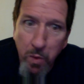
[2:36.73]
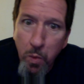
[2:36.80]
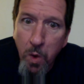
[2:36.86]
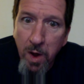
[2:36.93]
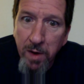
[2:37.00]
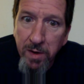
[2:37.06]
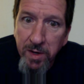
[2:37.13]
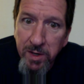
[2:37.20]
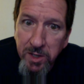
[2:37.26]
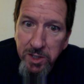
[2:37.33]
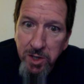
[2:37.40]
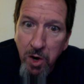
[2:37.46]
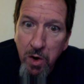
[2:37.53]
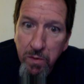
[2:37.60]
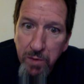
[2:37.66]
one
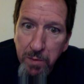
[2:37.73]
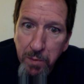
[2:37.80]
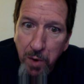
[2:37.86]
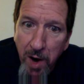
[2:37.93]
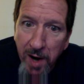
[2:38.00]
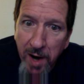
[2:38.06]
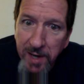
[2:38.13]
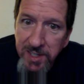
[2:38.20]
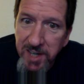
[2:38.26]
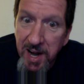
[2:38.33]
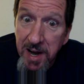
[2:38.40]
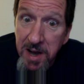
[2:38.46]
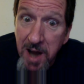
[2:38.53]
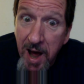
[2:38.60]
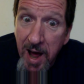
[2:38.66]
is overpriced
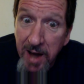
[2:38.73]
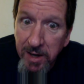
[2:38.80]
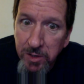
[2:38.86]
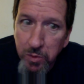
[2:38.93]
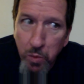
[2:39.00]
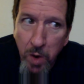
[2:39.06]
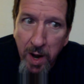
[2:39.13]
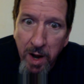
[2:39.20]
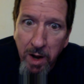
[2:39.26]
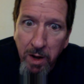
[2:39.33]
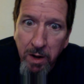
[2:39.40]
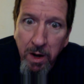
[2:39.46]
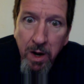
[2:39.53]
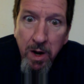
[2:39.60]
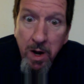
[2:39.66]
and not as
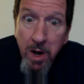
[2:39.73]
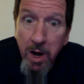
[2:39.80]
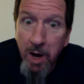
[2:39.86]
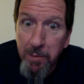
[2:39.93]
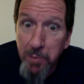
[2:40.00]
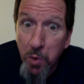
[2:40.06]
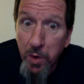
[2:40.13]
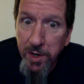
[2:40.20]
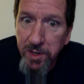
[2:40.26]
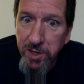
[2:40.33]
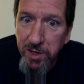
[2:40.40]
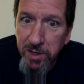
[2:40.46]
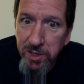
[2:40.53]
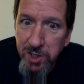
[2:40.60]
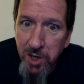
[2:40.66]
well
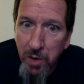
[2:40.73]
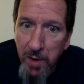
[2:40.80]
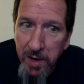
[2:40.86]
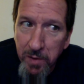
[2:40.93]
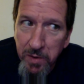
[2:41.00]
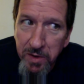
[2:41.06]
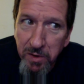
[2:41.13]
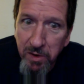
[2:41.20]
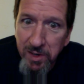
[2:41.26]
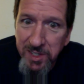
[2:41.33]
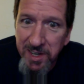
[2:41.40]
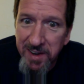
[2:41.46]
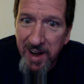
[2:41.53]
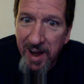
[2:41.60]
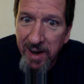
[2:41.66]
appointed, so anyone who looks
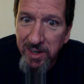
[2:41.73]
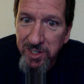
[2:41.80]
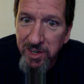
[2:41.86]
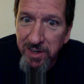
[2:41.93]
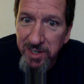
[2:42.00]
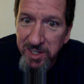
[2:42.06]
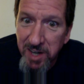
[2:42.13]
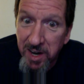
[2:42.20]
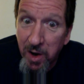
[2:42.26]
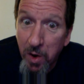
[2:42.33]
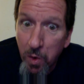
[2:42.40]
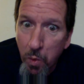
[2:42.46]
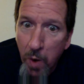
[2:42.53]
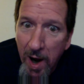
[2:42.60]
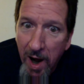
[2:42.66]
at that is going to say, oh
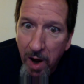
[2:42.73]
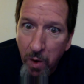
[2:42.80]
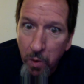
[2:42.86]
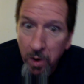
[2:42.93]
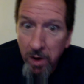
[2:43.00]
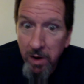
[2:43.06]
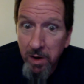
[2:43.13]
wow,